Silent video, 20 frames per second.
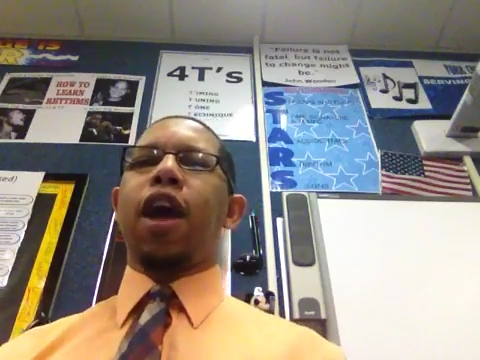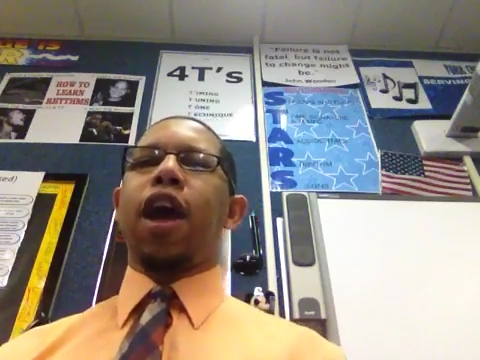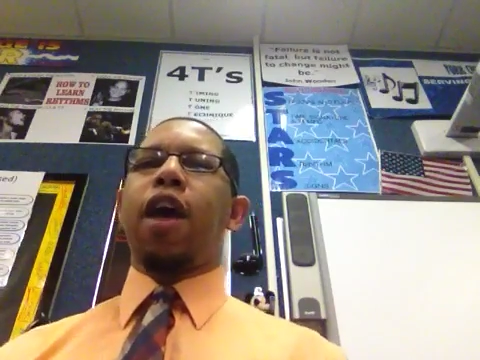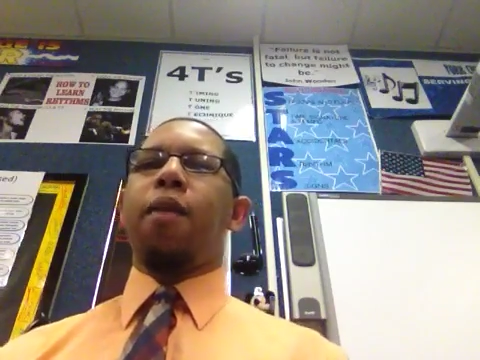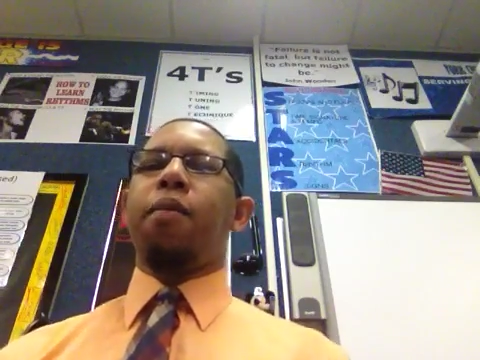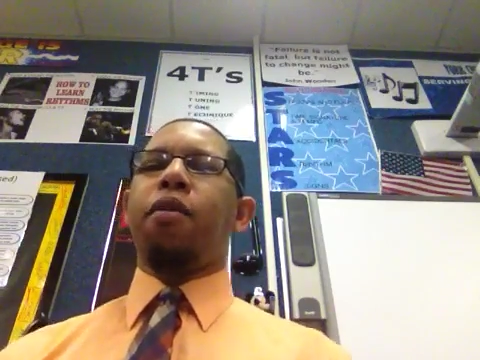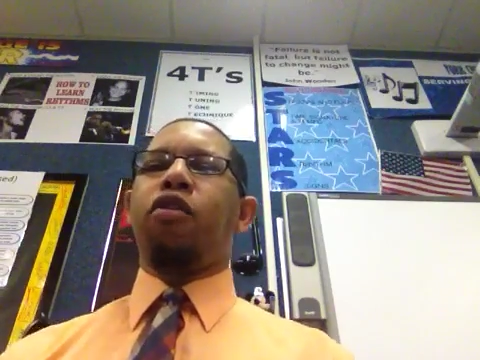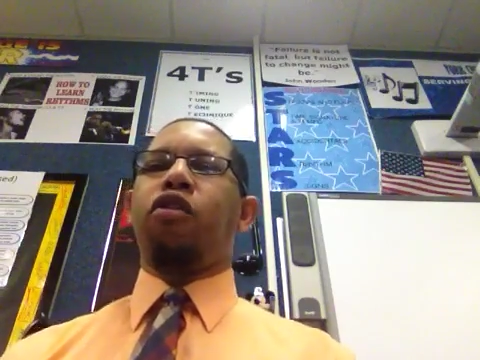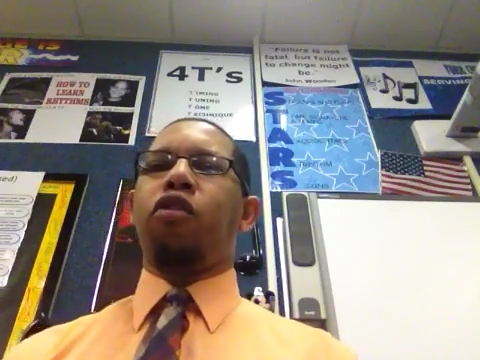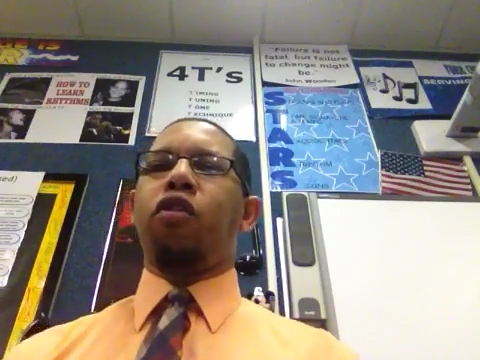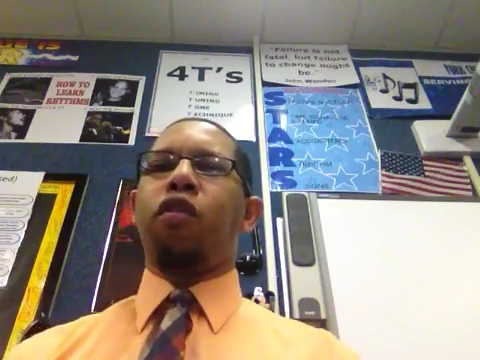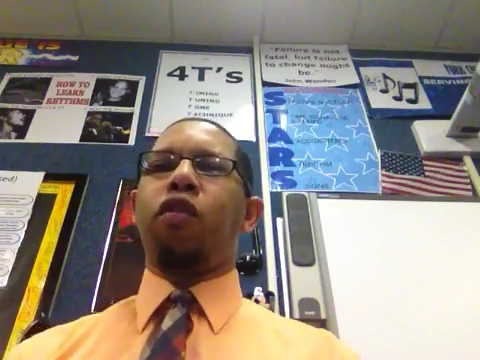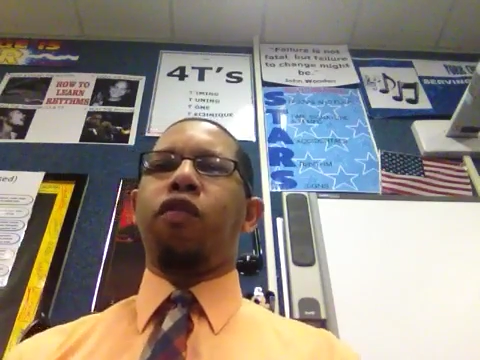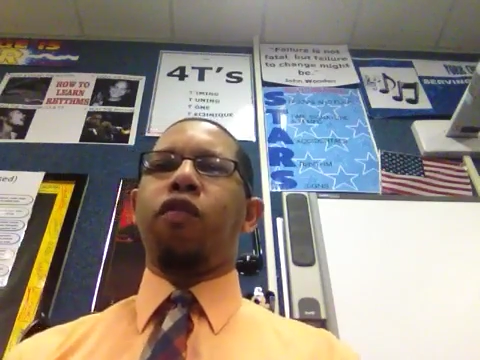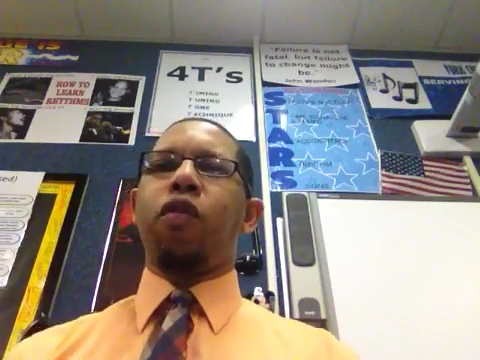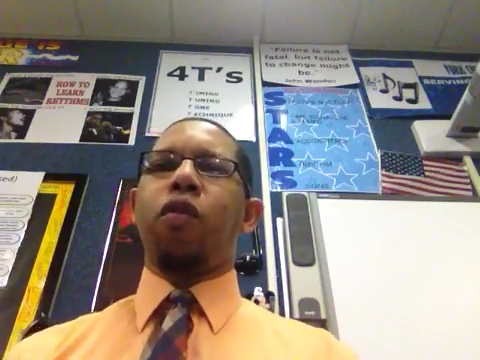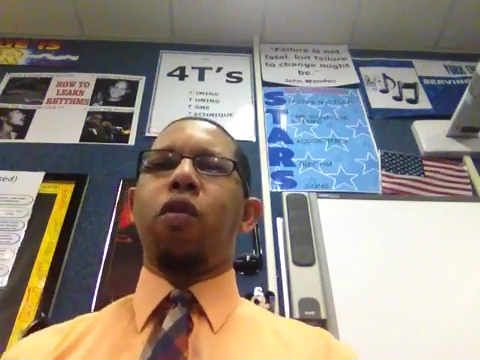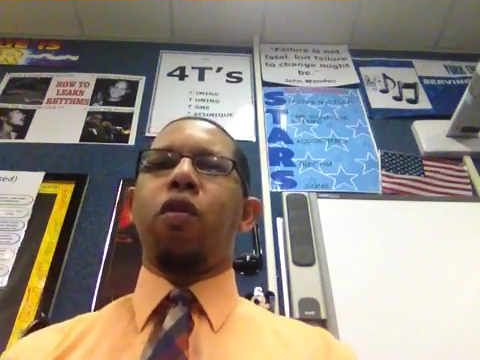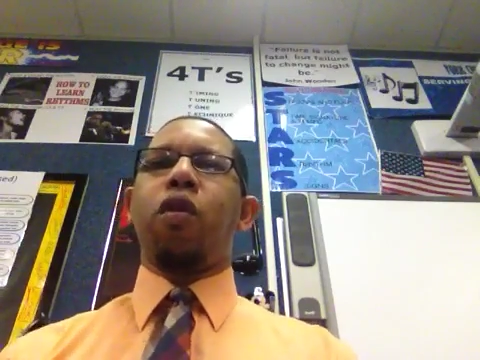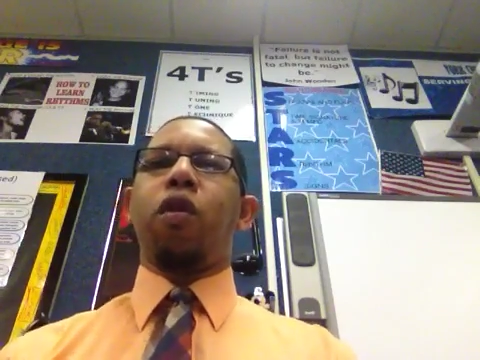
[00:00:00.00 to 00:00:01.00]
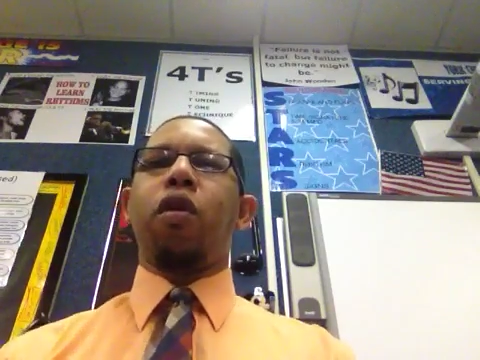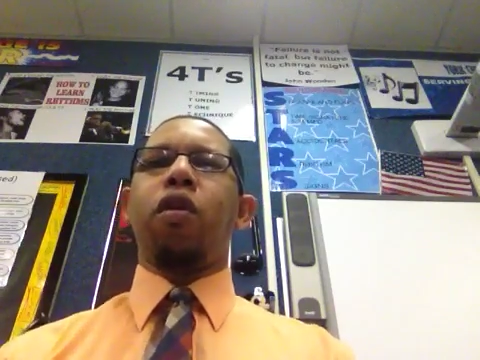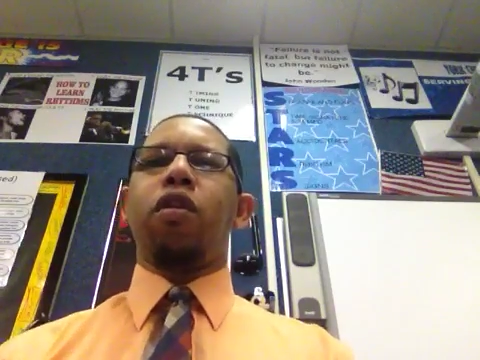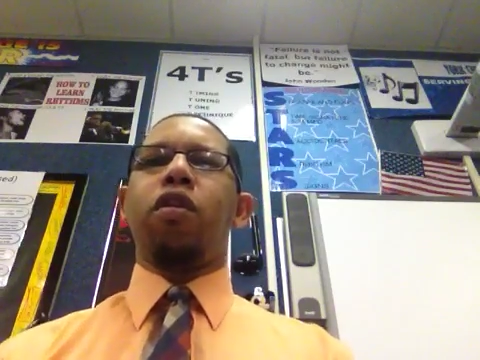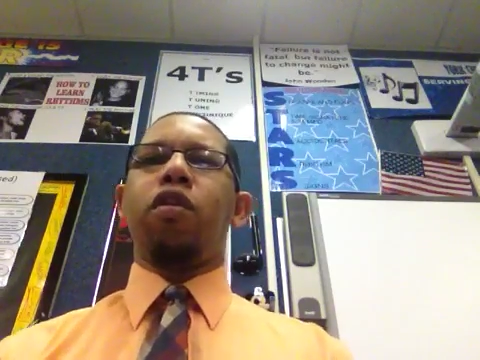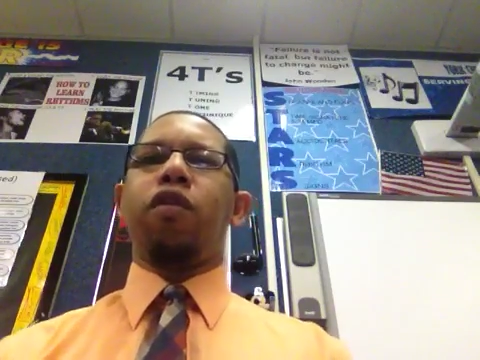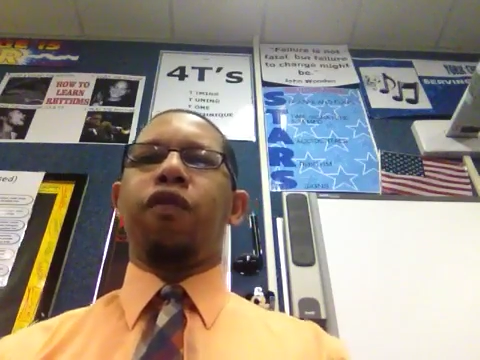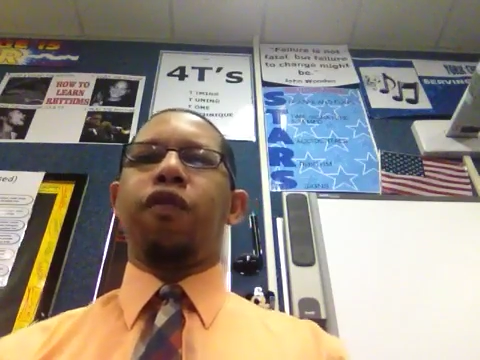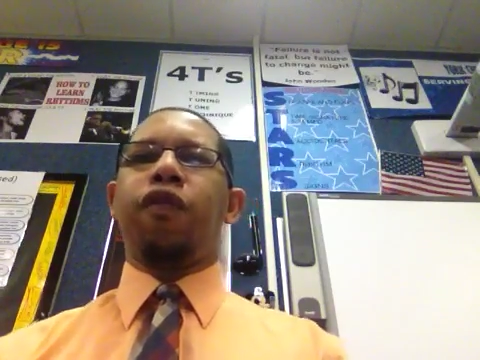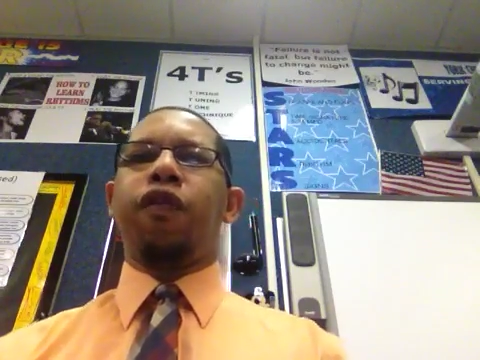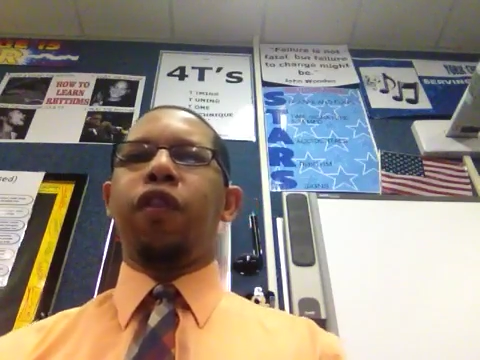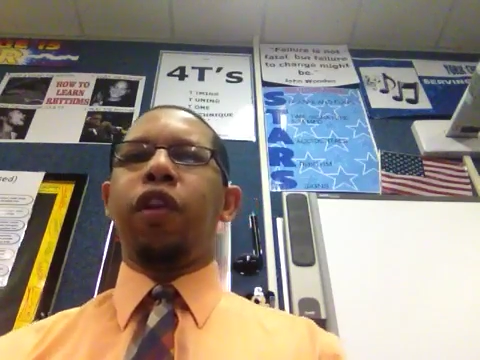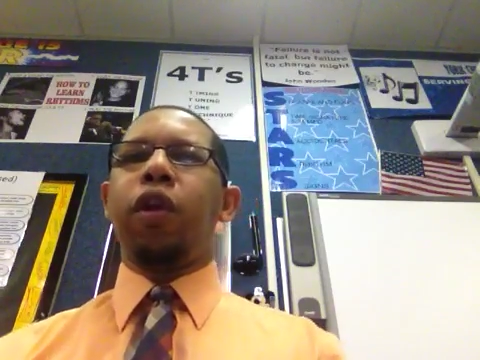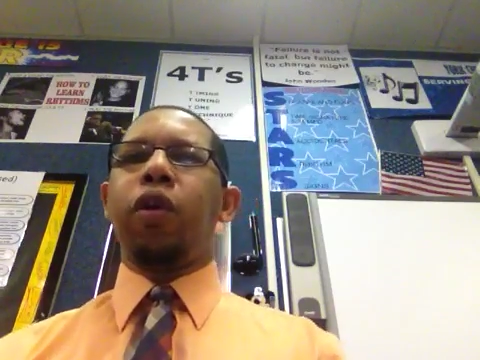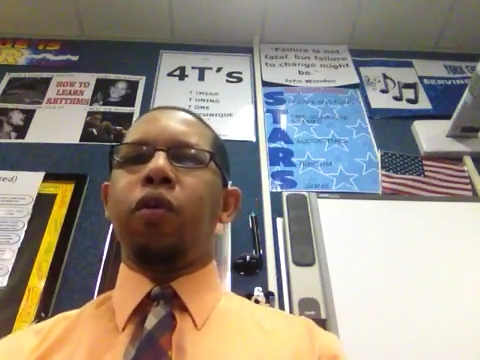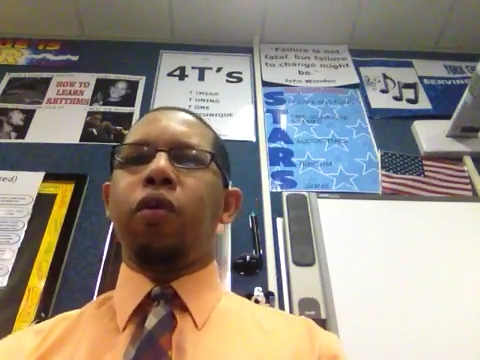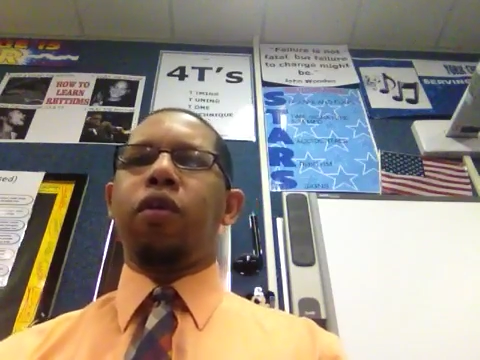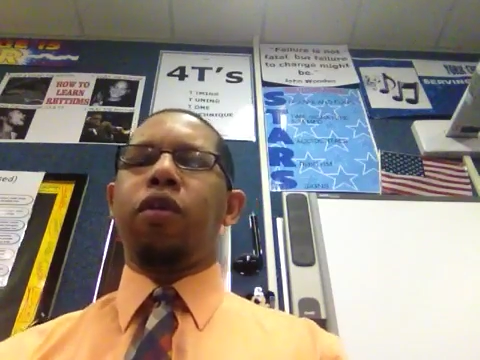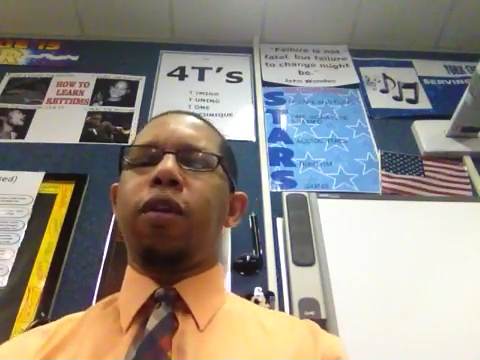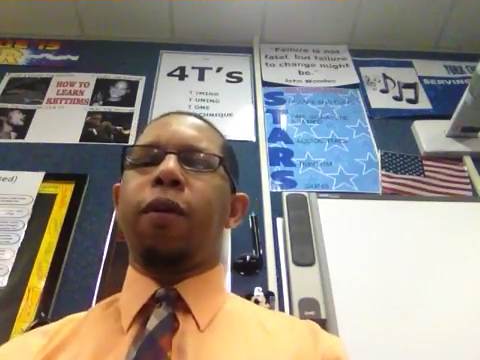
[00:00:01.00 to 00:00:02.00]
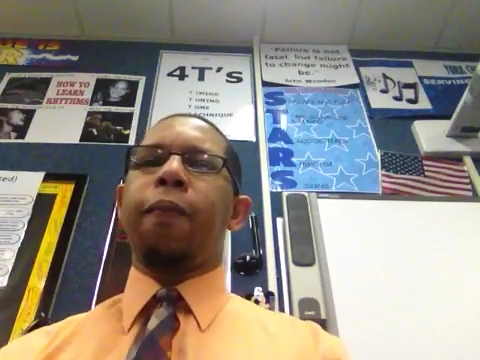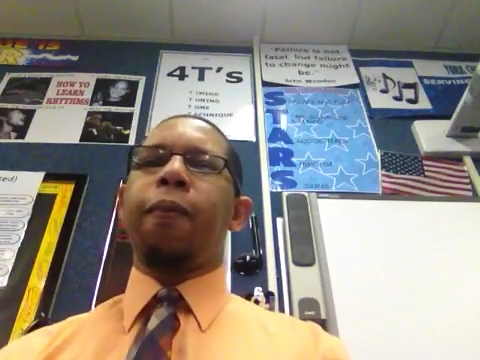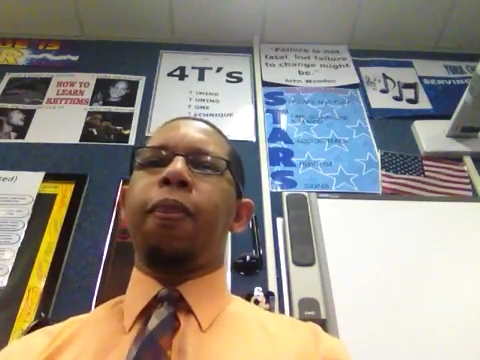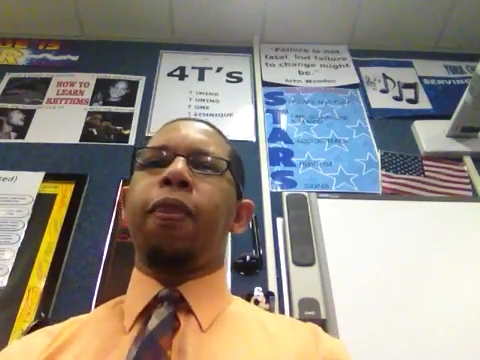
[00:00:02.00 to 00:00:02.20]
embouchure for the flute.